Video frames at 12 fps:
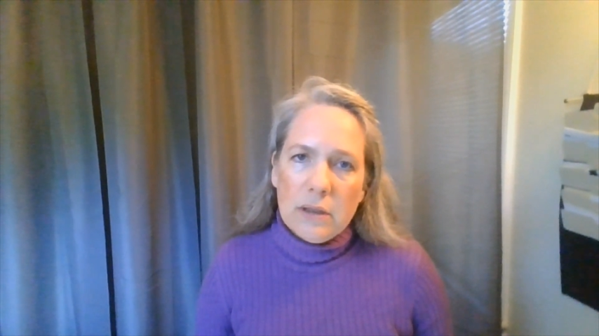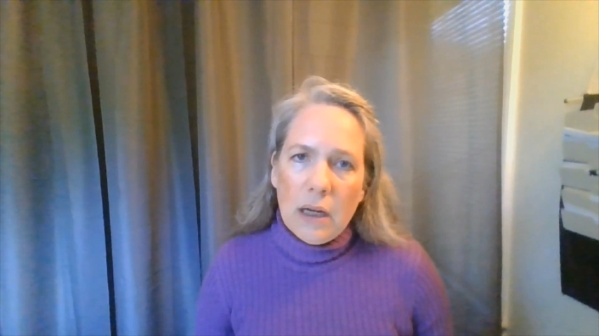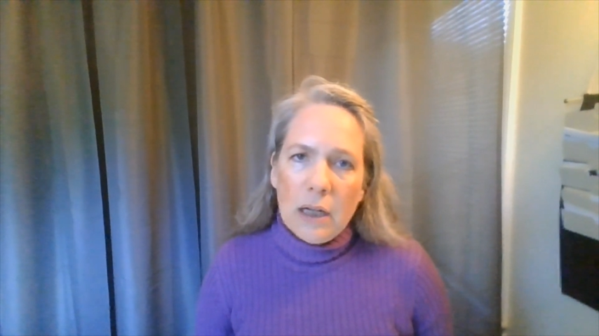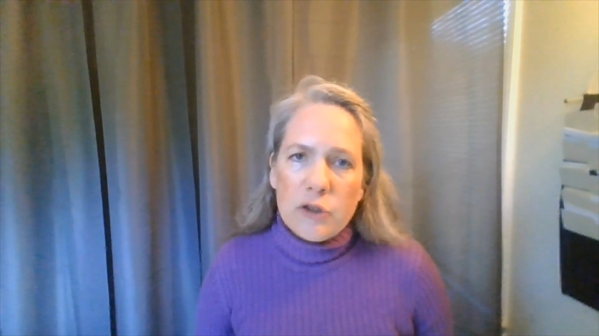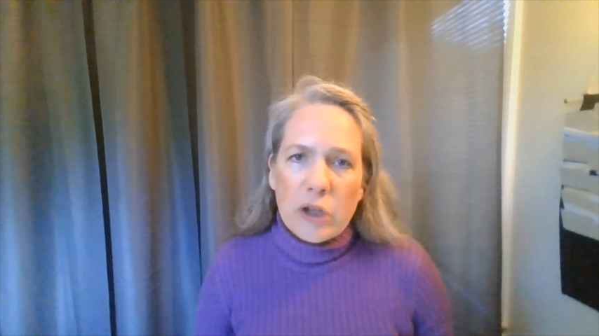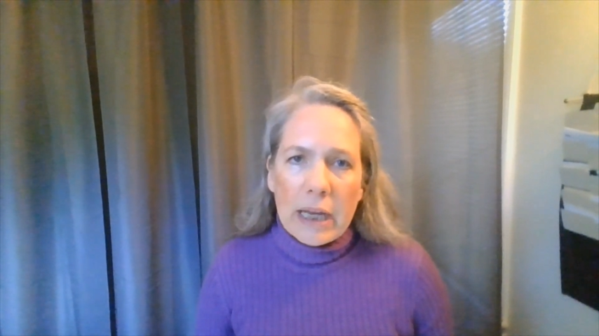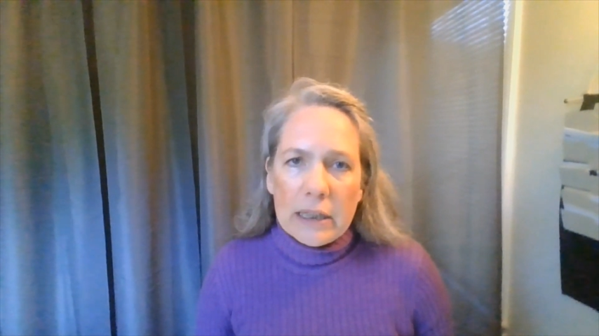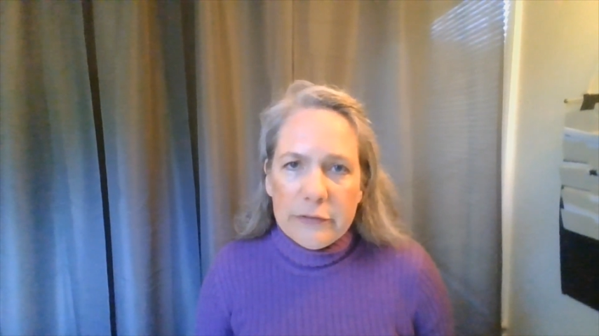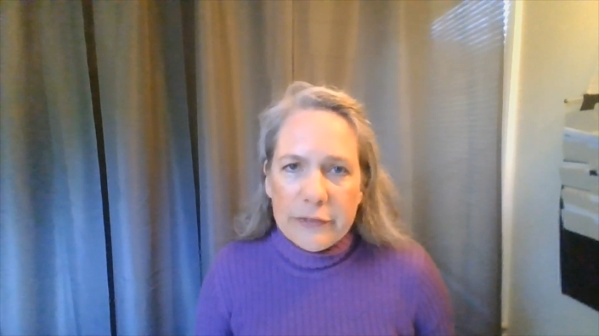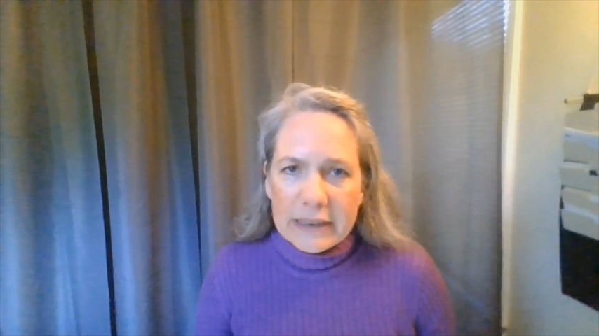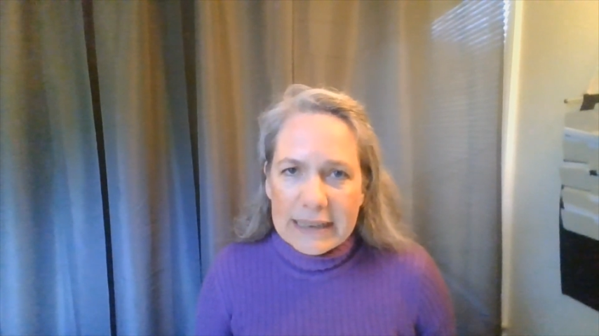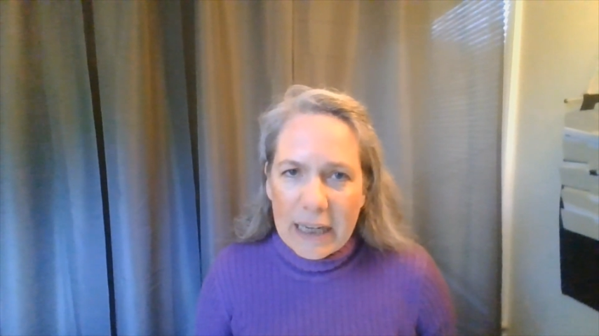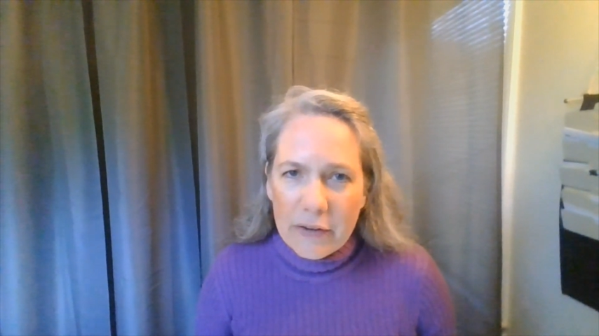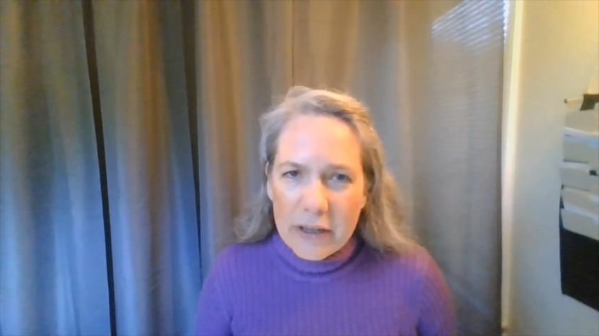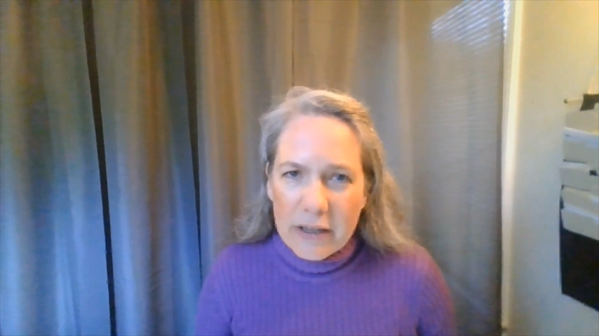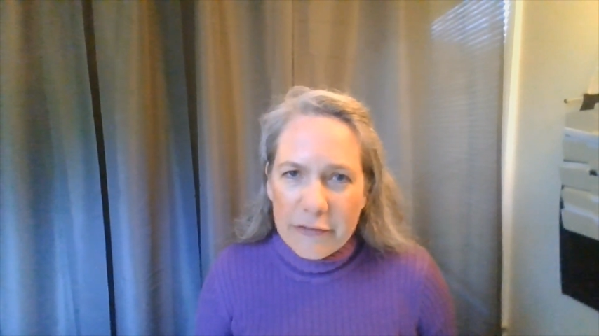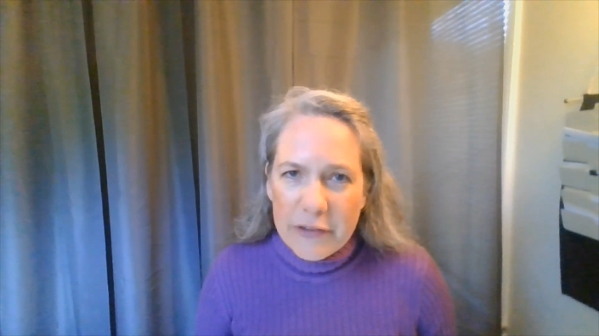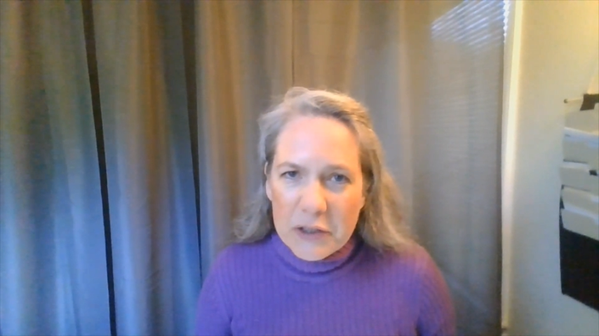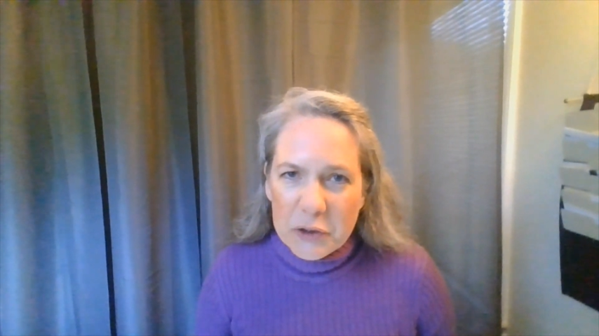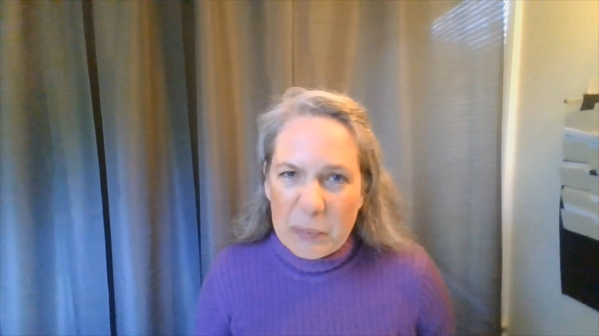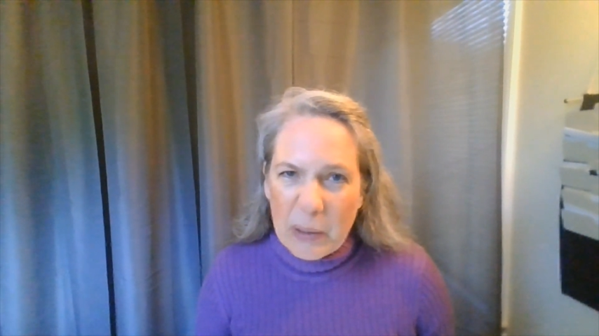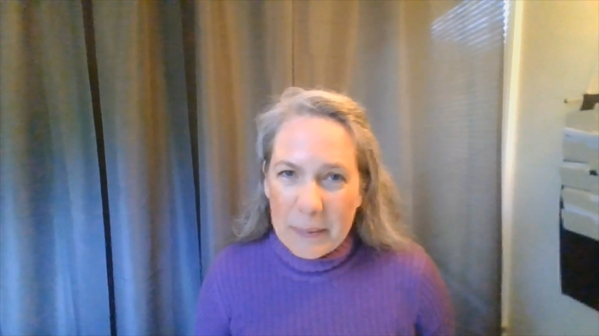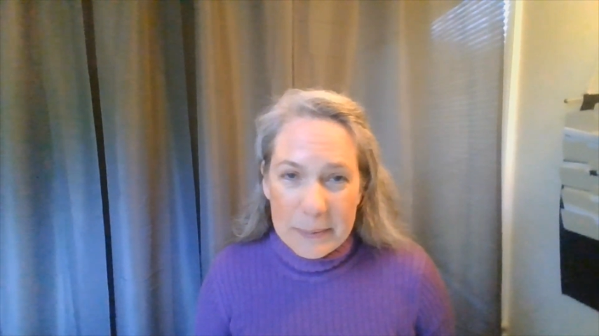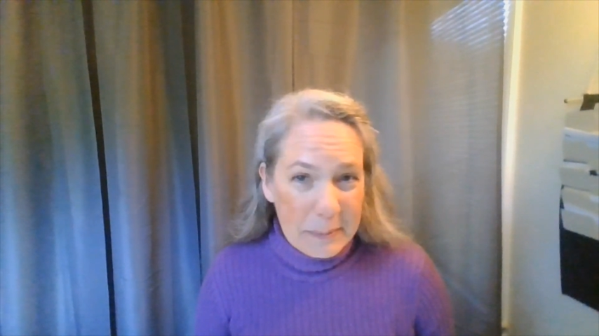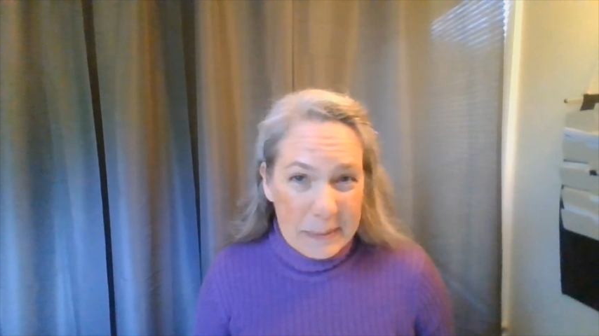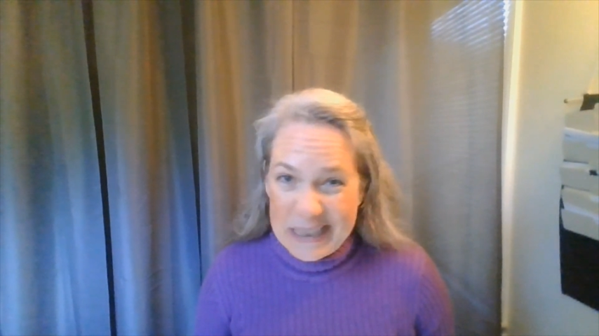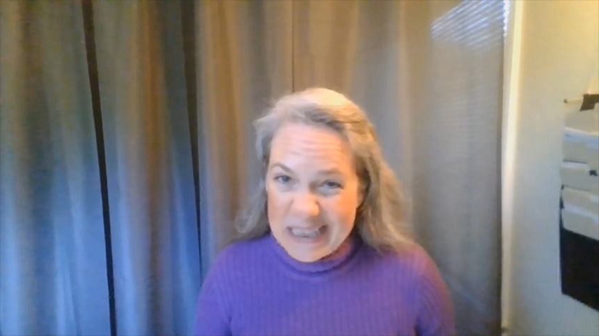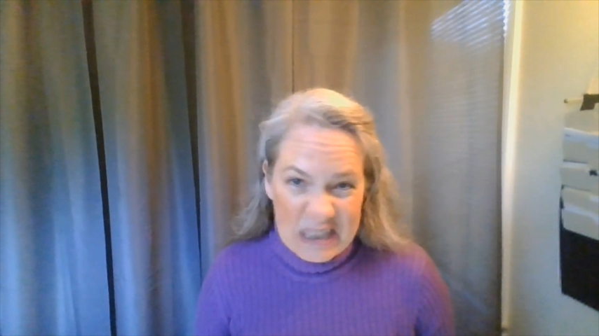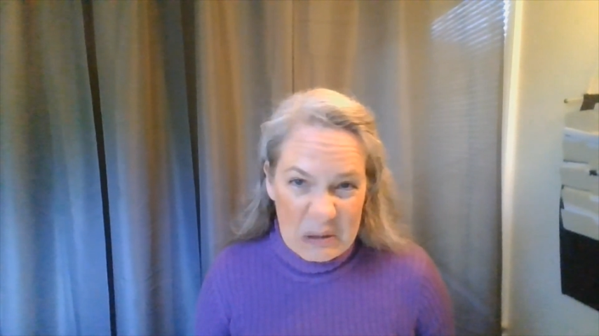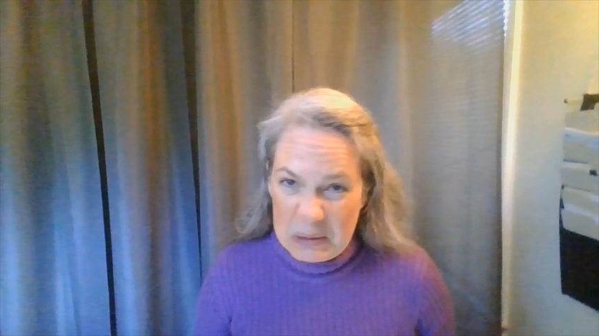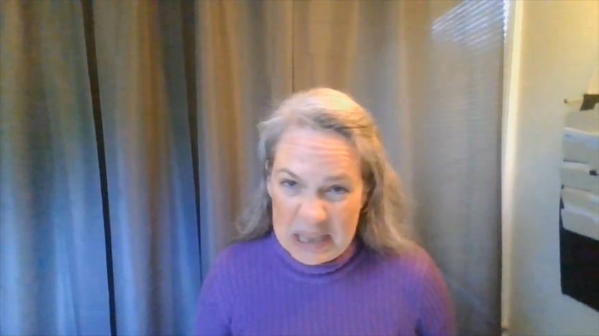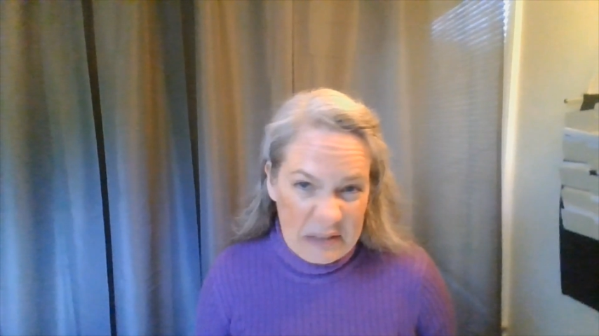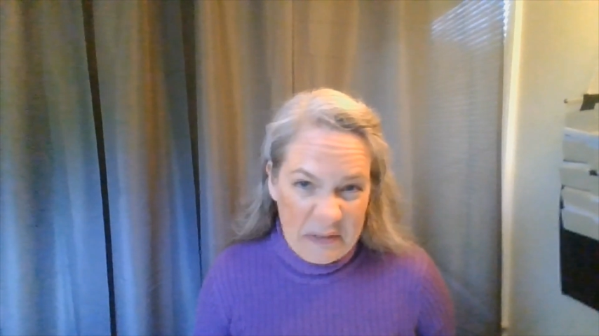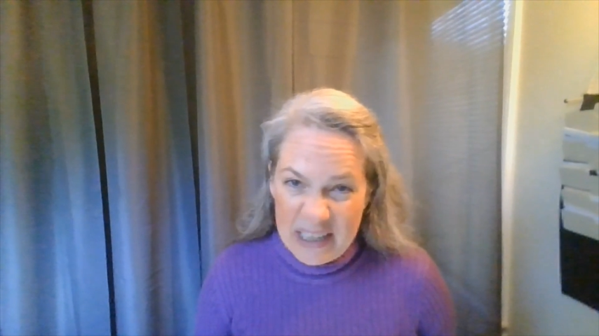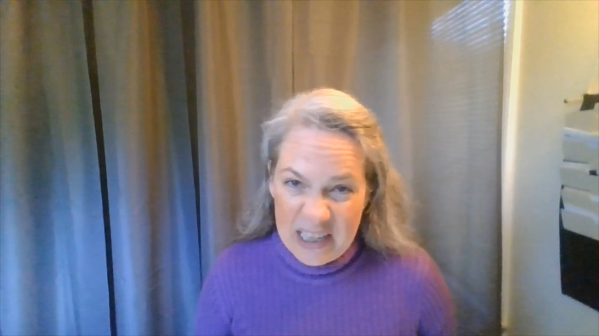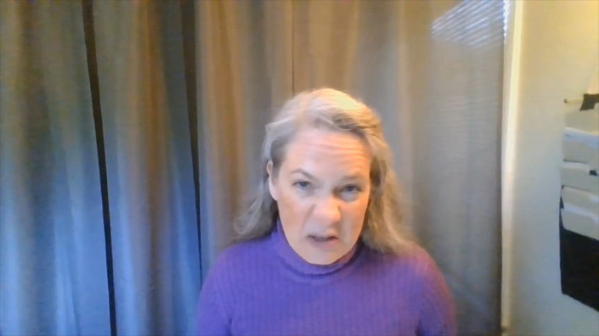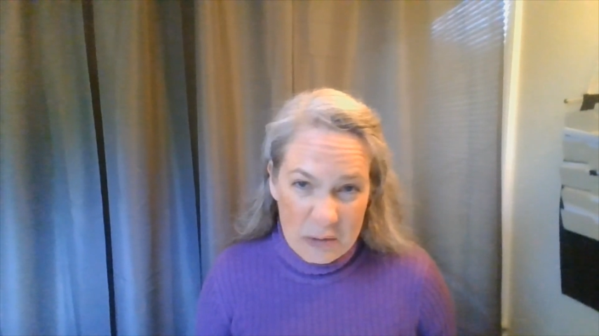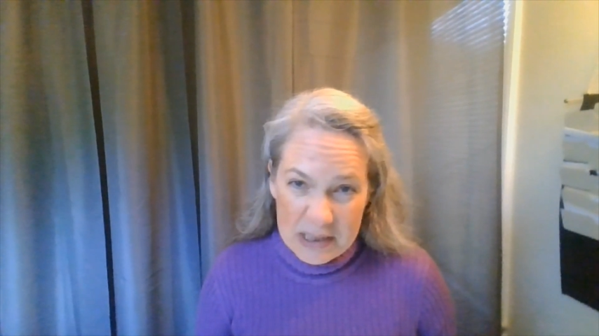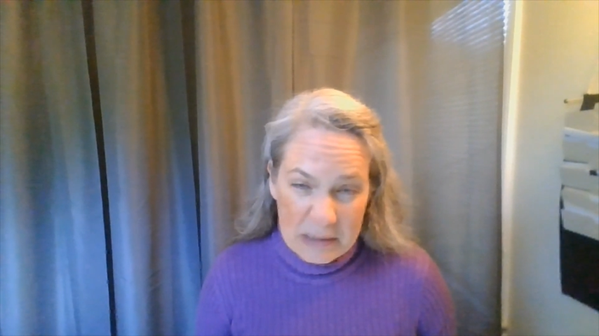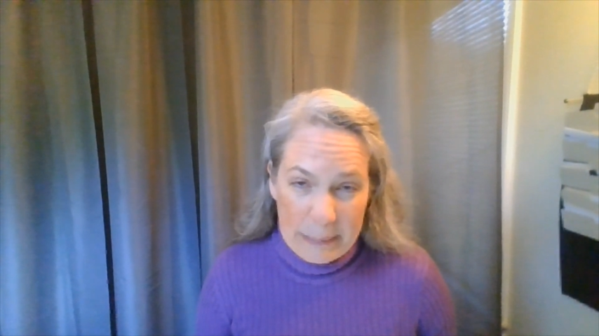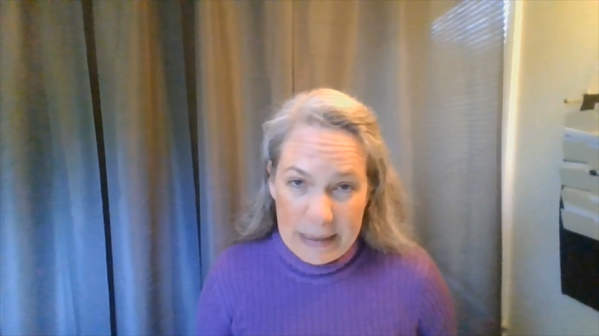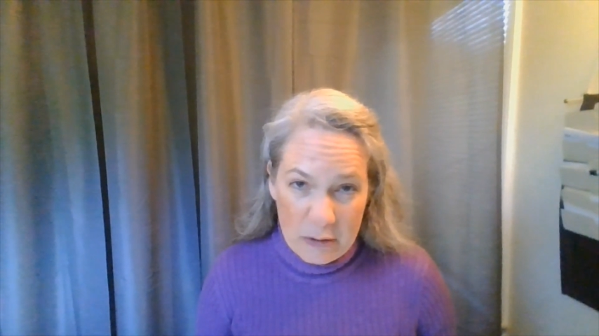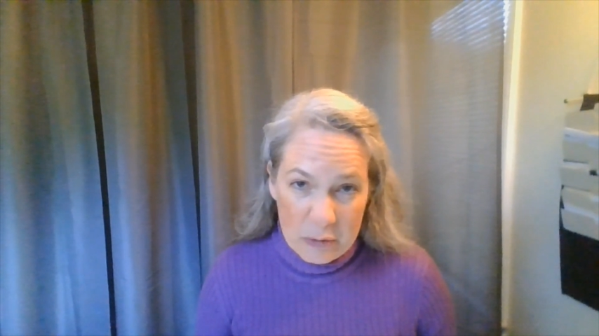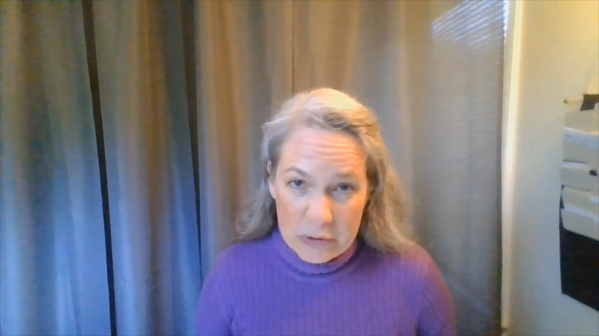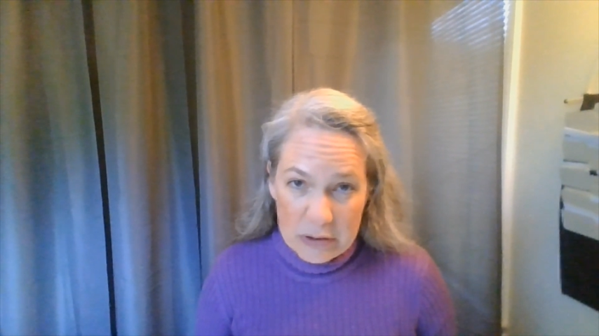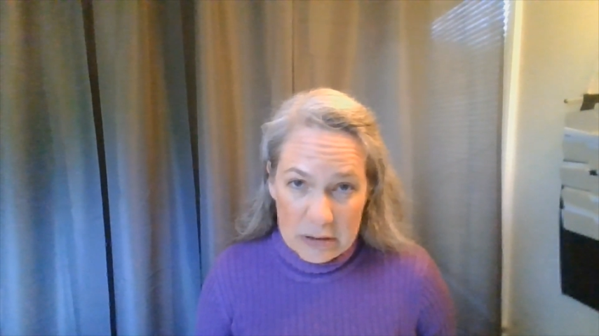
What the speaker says: a child fell down in a field probably isn't what the video is about.